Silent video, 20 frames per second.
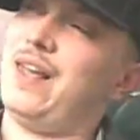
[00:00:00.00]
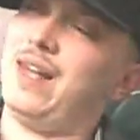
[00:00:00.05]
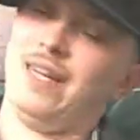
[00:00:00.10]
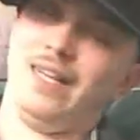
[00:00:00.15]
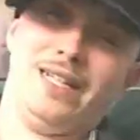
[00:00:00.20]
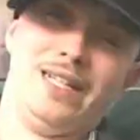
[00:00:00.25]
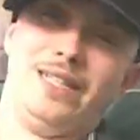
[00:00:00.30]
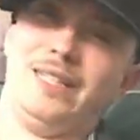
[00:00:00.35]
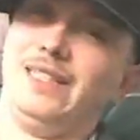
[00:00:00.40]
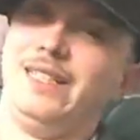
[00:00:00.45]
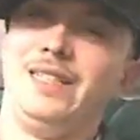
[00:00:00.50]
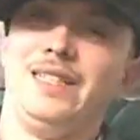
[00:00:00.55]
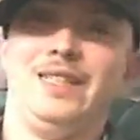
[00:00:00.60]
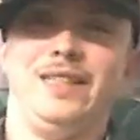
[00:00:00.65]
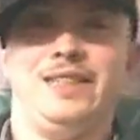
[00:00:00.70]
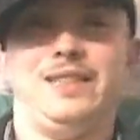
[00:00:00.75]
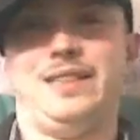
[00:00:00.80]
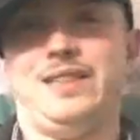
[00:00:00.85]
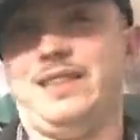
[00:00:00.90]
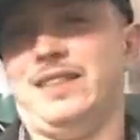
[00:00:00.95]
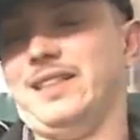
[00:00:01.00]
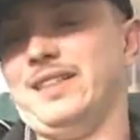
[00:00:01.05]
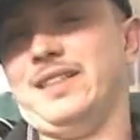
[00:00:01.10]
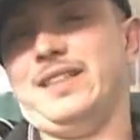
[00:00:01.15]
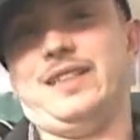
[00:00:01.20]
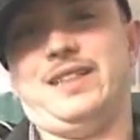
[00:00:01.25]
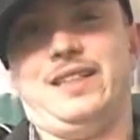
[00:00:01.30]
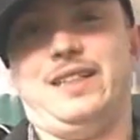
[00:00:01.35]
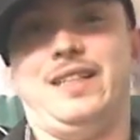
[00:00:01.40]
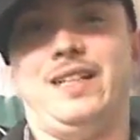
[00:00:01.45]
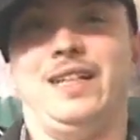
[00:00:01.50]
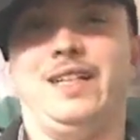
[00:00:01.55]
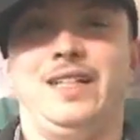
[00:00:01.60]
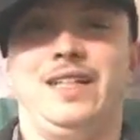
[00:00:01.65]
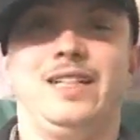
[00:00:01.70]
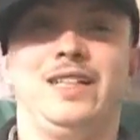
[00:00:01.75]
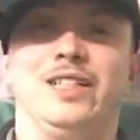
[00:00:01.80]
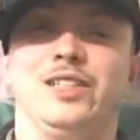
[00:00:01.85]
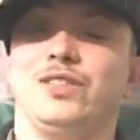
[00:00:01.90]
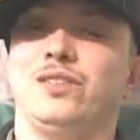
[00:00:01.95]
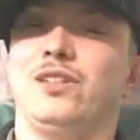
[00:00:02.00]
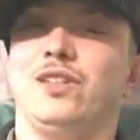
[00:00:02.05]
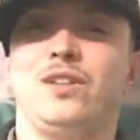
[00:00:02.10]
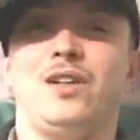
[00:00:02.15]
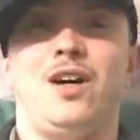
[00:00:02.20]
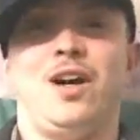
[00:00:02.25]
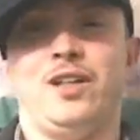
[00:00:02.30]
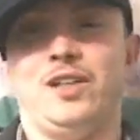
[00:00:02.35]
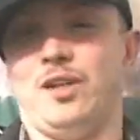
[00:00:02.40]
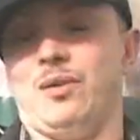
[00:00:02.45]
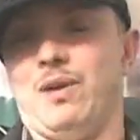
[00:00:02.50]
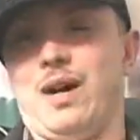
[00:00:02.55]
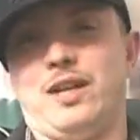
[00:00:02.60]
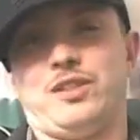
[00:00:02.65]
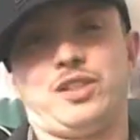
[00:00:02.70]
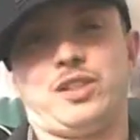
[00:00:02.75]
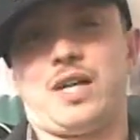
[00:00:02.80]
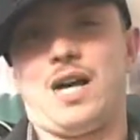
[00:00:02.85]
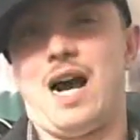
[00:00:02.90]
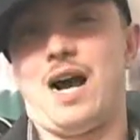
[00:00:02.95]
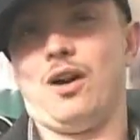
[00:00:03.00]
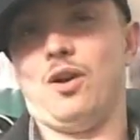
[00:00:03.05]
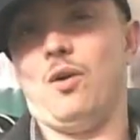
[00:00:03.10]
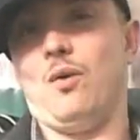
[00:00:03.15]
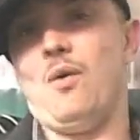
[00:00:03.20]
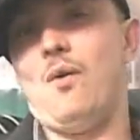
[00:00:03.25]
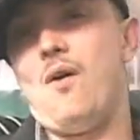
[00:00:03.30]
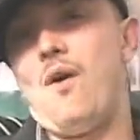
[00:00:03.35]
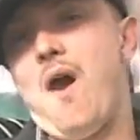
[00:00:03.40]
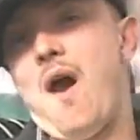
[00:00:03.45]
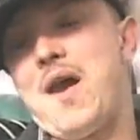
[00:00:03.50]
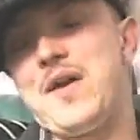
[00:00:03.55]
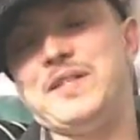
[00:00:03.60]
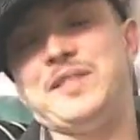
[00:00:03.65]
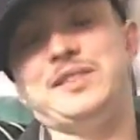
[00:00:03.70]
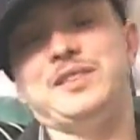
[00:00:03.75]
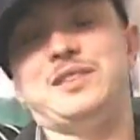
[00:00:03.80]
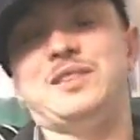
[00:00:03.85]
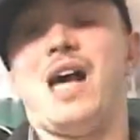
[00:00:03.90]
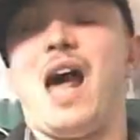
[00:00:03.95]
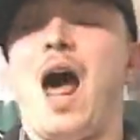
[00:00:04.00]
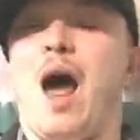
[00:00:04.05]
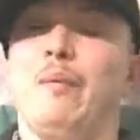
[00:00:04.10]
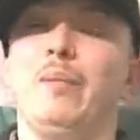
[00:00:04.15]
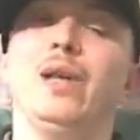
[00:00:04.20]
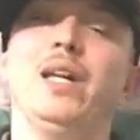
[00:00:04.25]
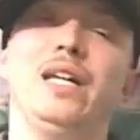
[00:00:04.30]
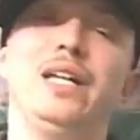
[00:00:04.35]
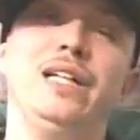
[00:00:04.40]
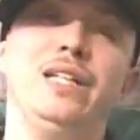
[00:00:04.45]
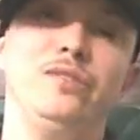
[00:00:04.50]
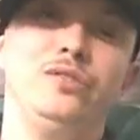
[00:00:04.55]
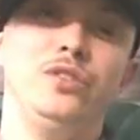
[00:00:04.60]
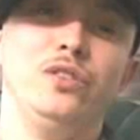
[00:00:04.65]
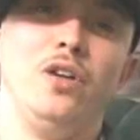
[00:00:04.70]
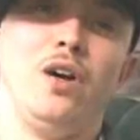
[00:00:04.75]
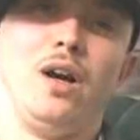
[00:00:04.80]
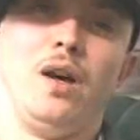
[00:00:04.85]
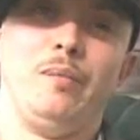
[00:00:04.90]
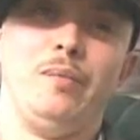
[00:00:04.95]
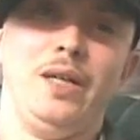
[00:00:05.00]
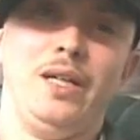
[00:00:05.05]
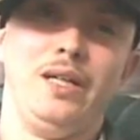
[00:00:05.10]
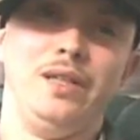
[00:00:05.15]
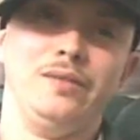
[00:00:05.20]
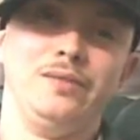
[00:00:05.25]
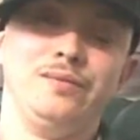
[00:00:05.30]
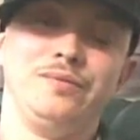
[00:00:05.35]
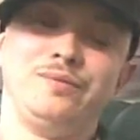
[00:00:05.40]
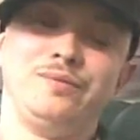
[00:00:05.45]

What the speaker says: and in the underground Chicago, I believe, you know what I mean,